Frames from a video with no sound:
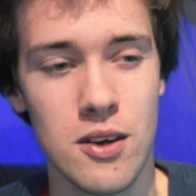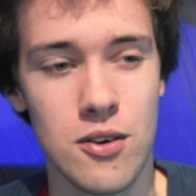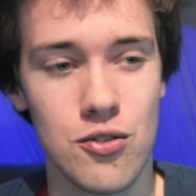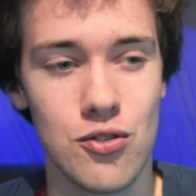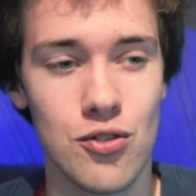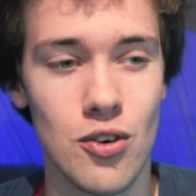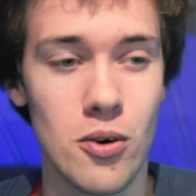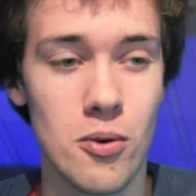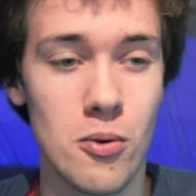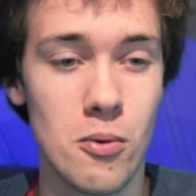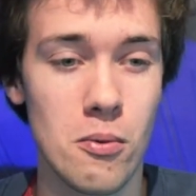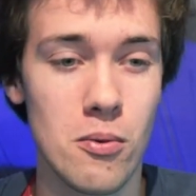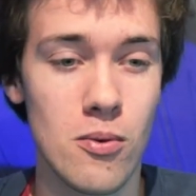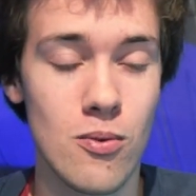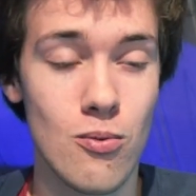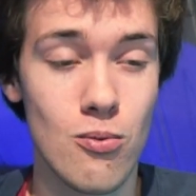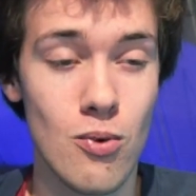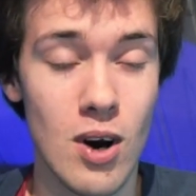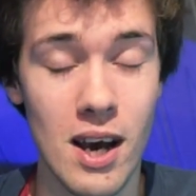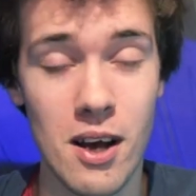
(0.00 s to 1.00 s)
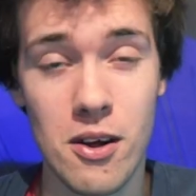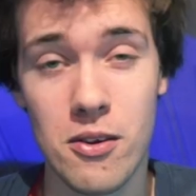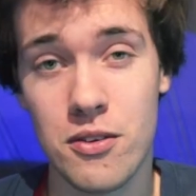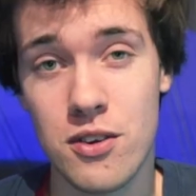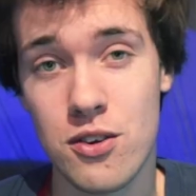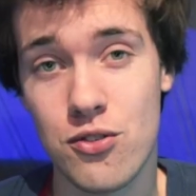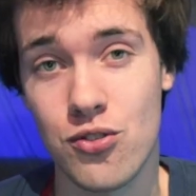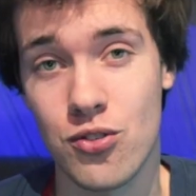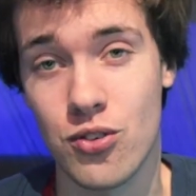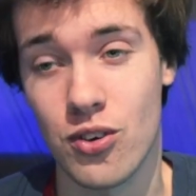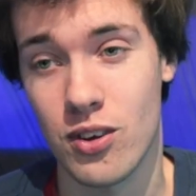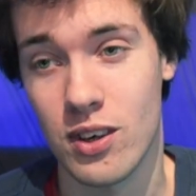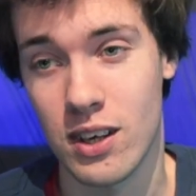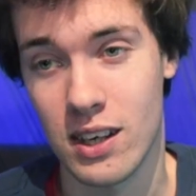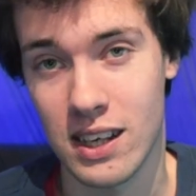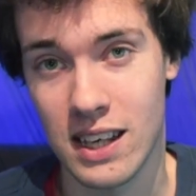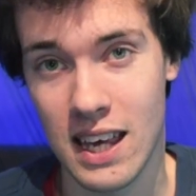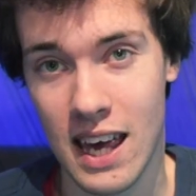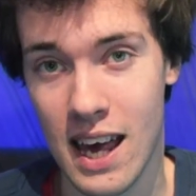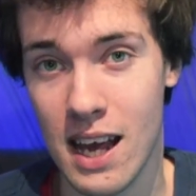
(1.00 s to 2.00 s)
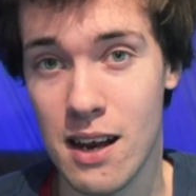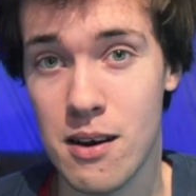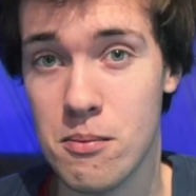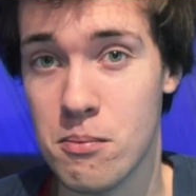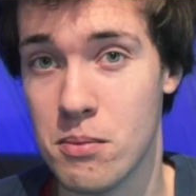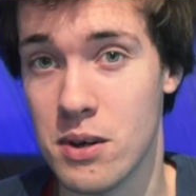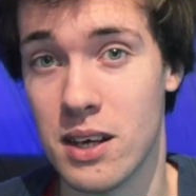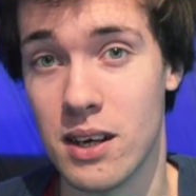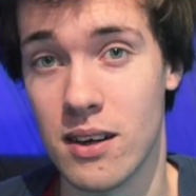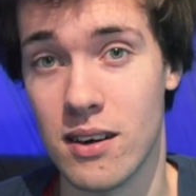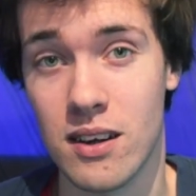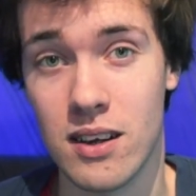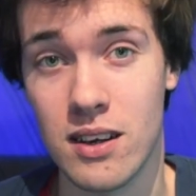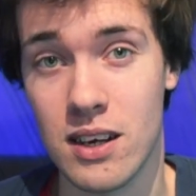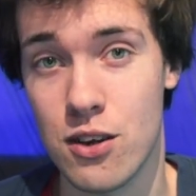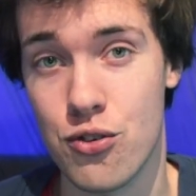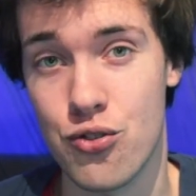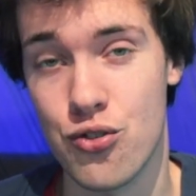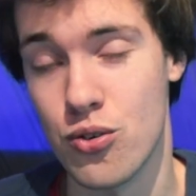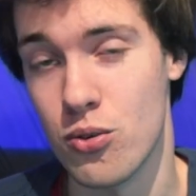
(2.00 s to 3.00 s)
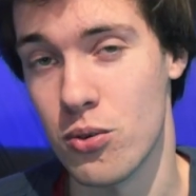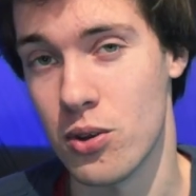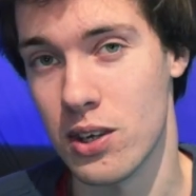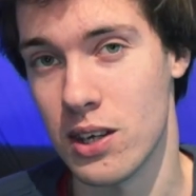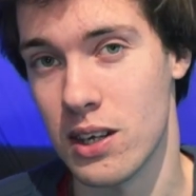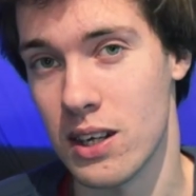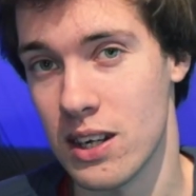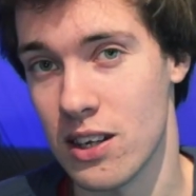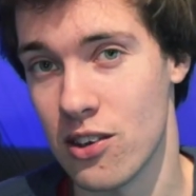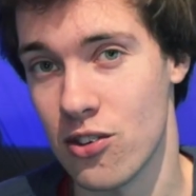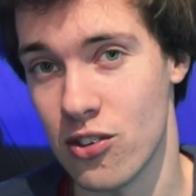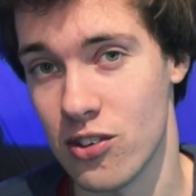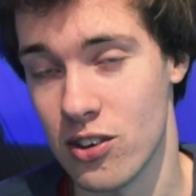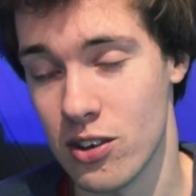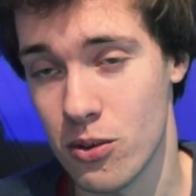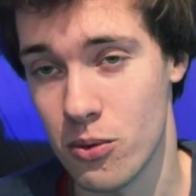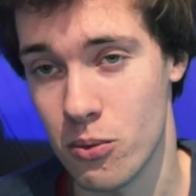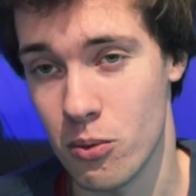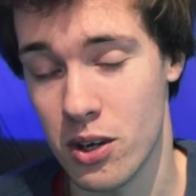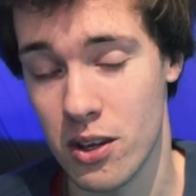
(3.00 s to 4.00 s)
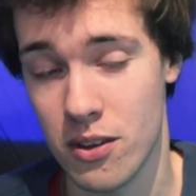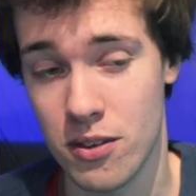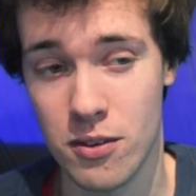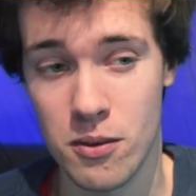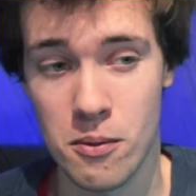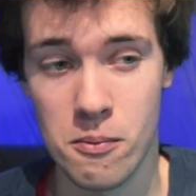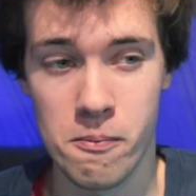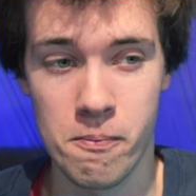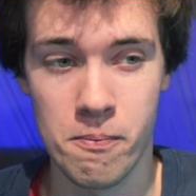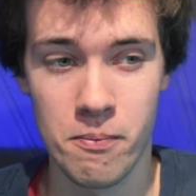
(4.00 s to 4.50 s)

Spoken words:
So while this can be an issue that you need to deal with,